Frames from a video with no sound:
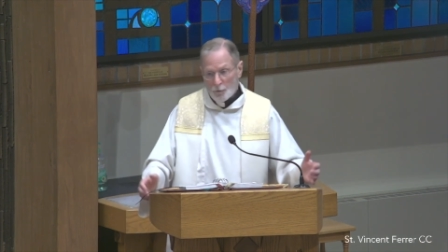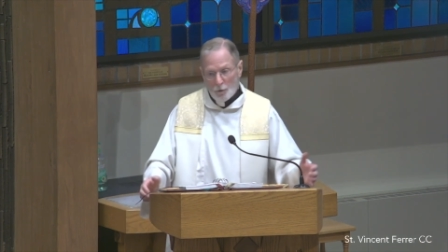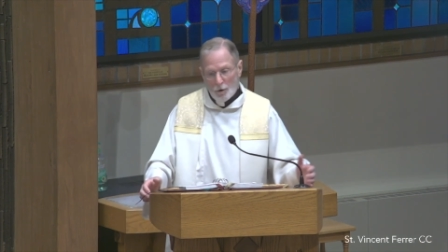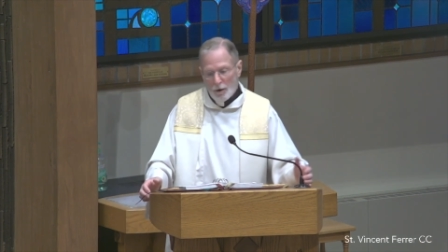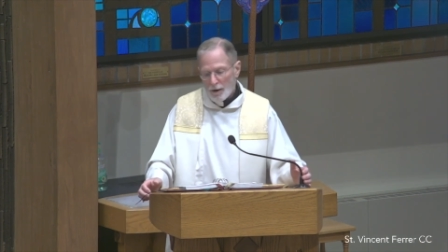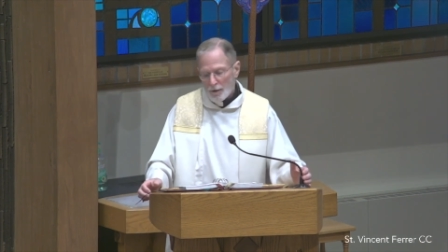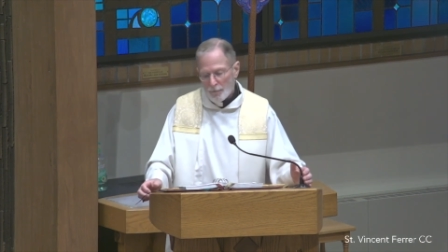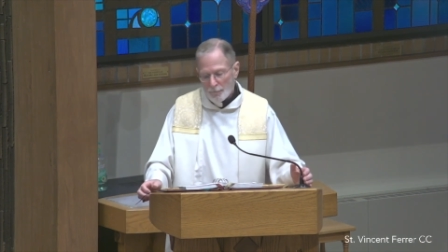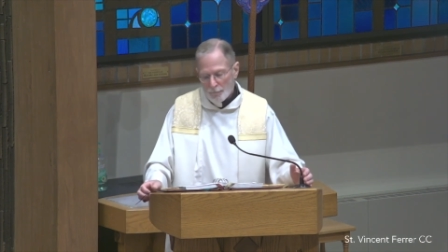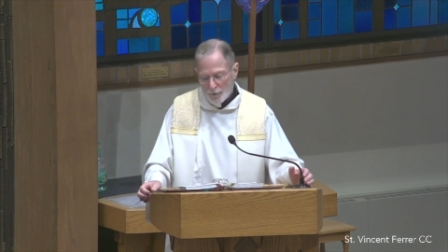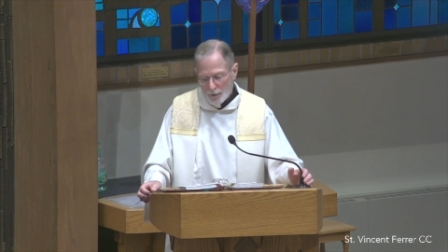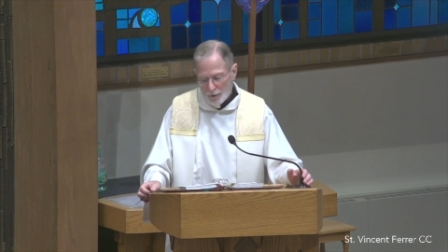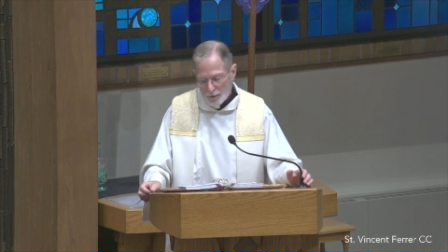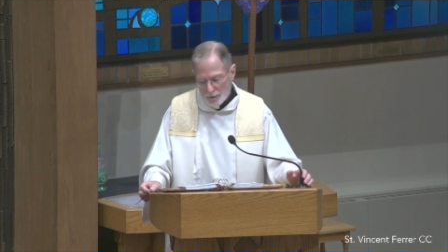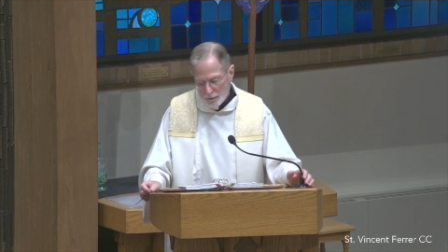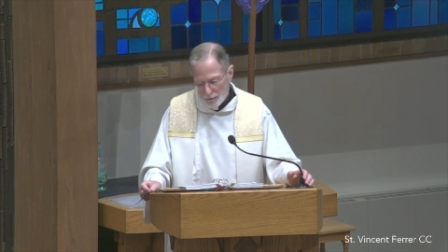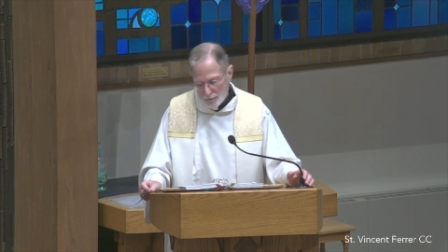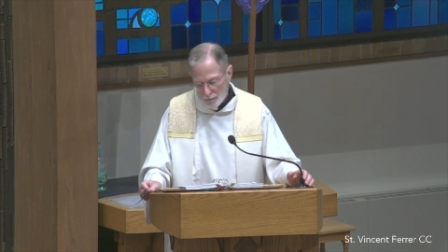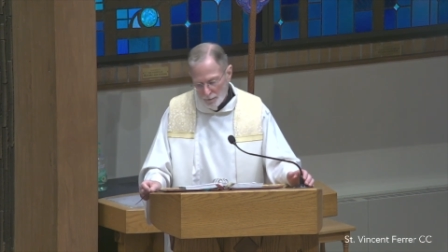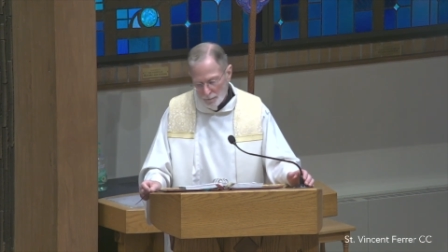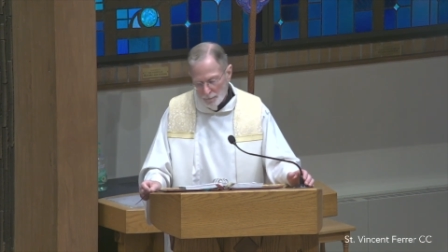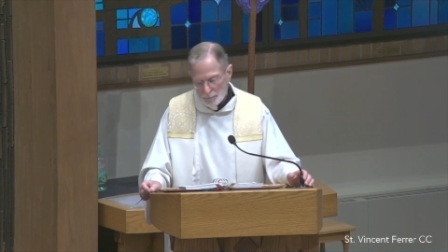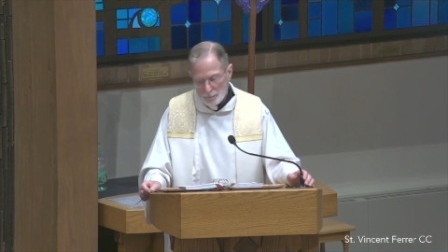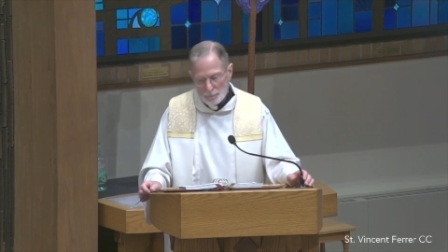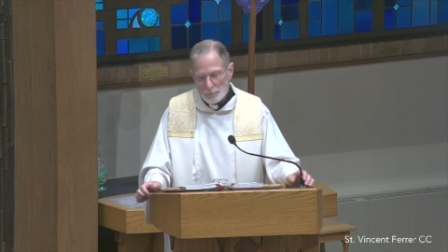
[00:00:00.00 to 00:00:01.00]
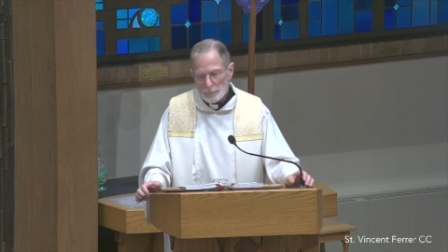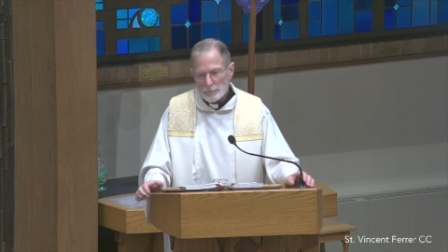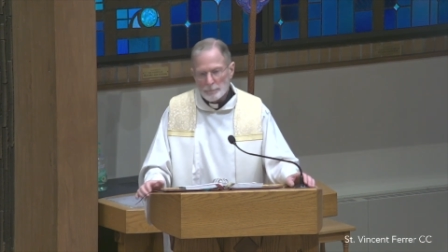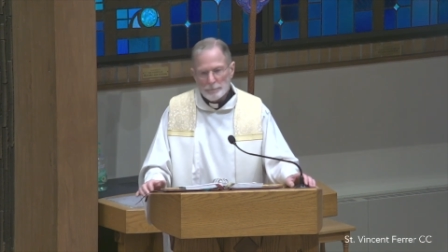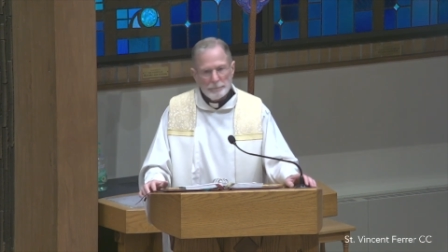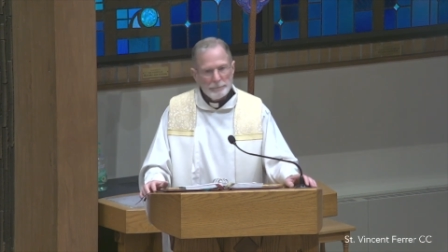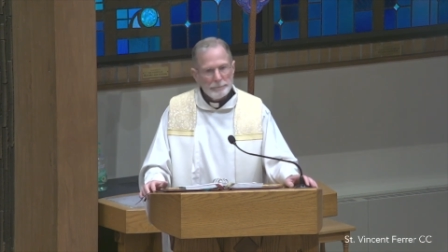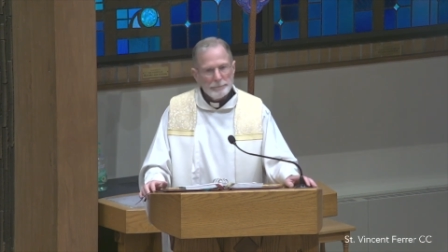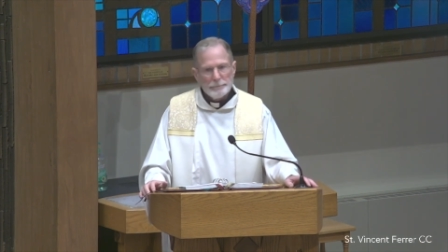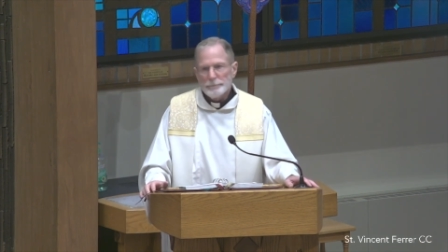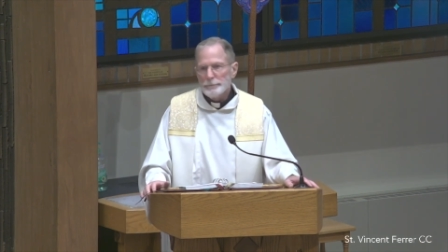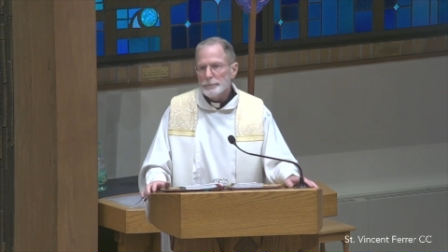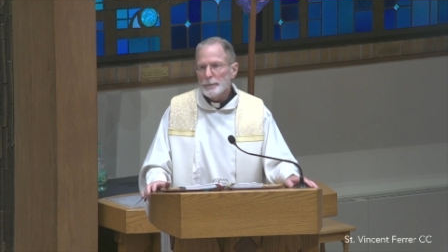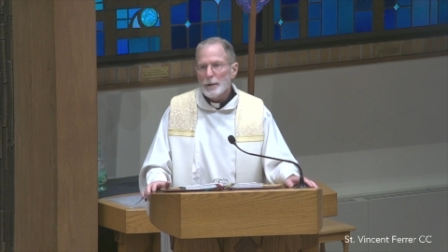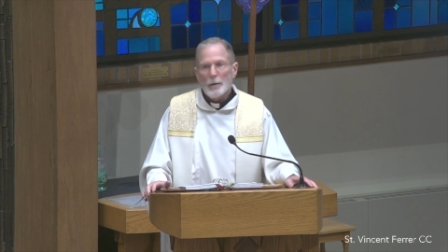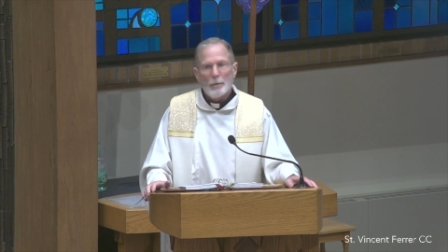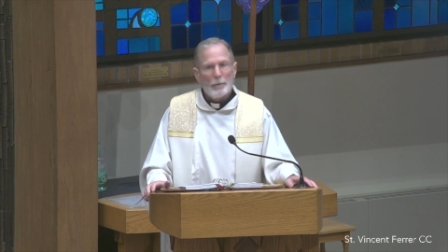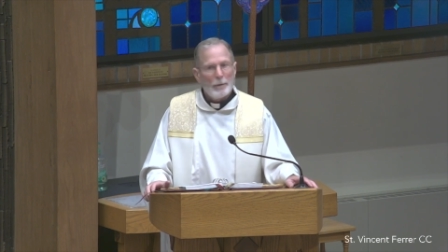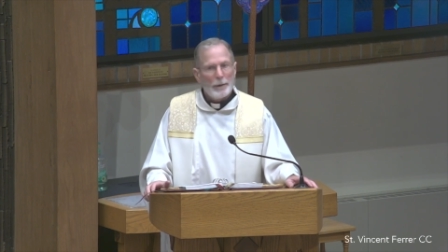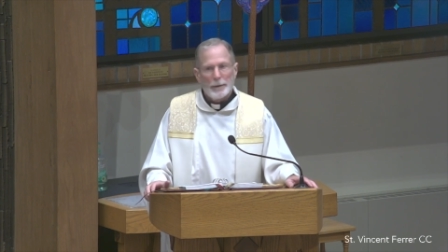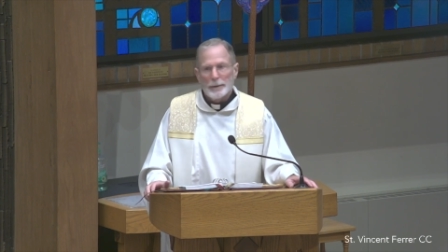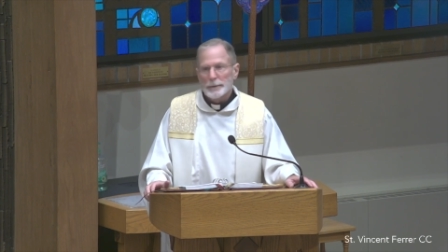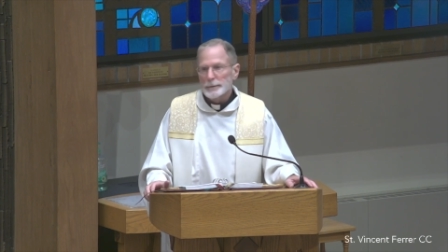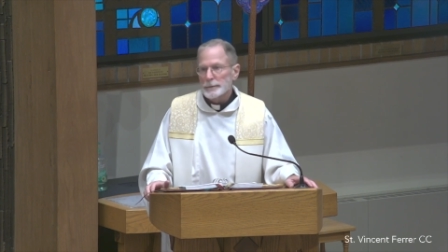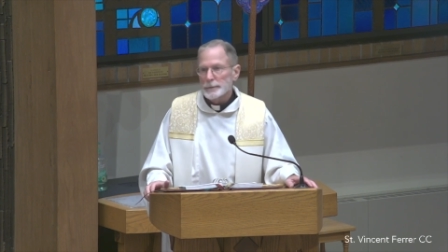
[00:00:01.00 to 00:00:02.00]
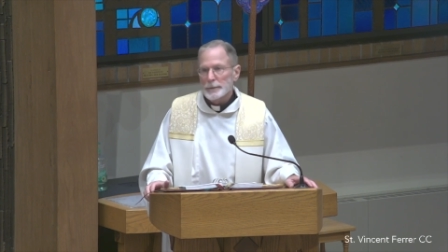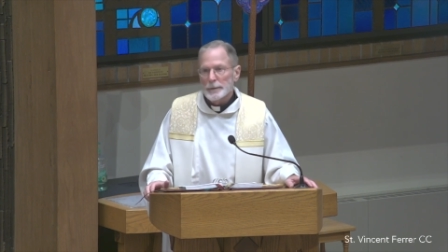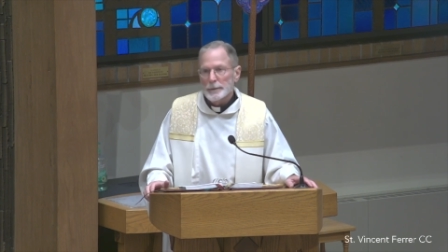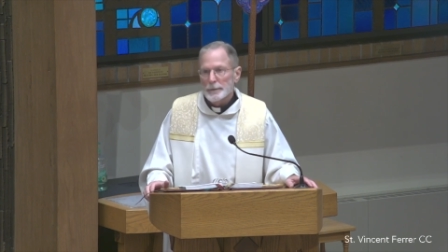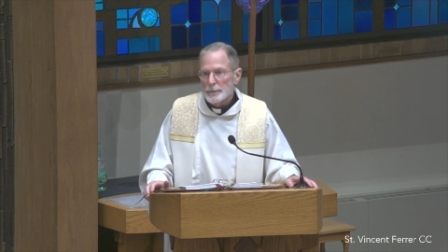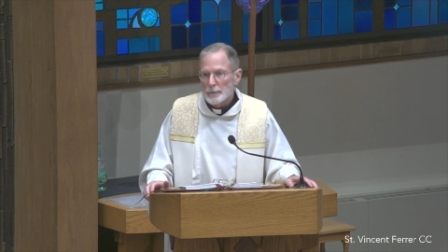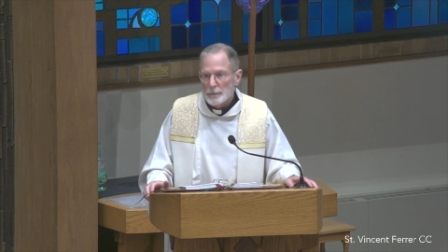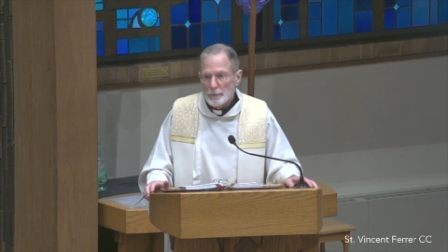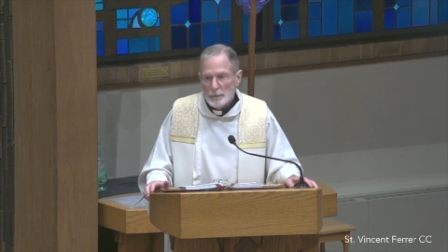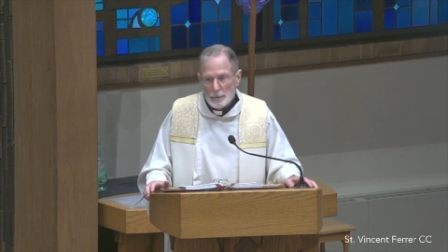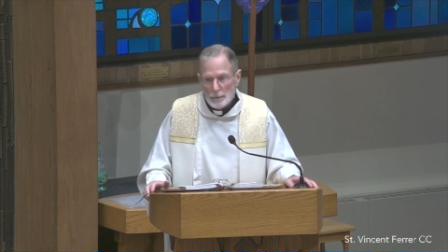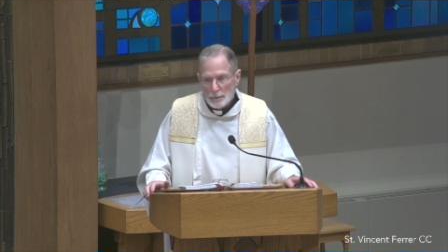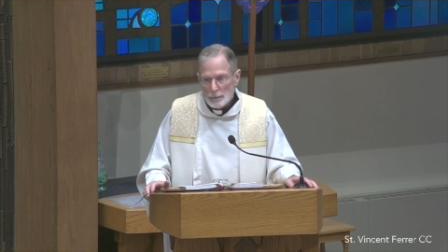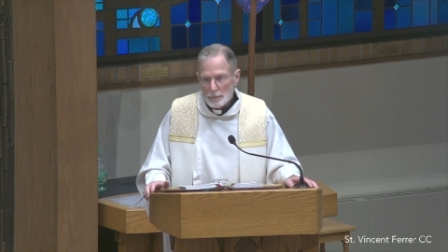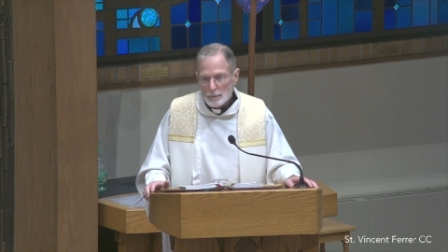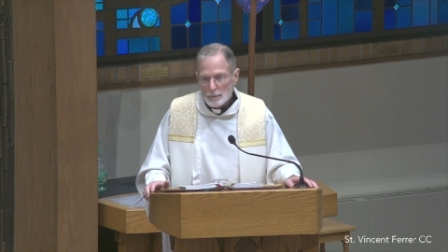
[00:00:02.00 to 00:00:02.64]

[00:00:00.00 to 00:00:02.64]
forever. No, it isn't.